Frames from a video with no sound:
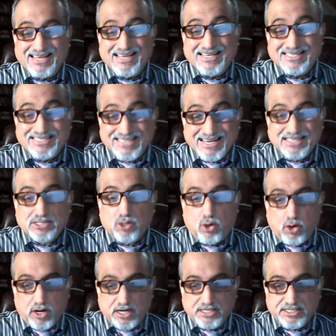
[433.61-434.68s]
6
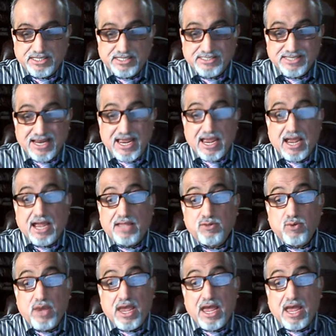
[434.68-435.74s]
oranges, and
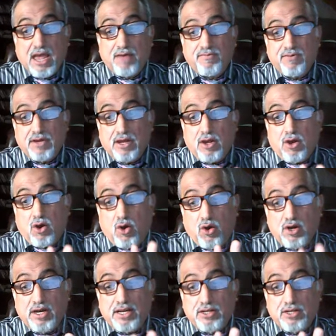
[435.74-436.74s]
we have only